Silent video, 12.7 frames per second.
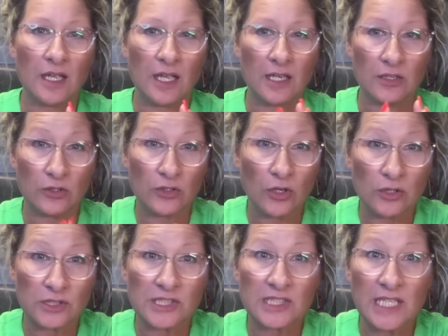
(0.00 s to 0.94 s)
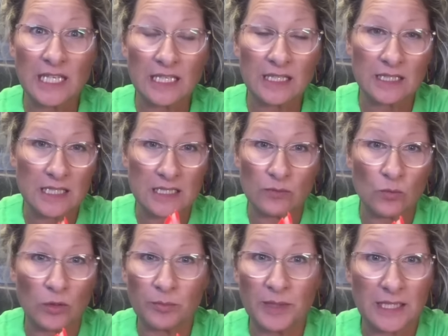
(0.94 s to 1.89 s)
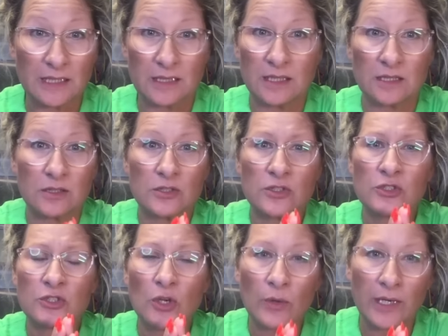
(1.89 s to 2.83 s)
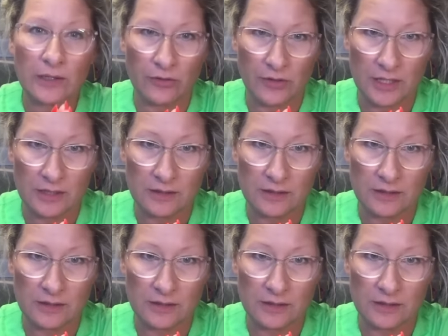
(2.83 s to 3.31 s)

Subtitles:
your dog's skin will be so healthy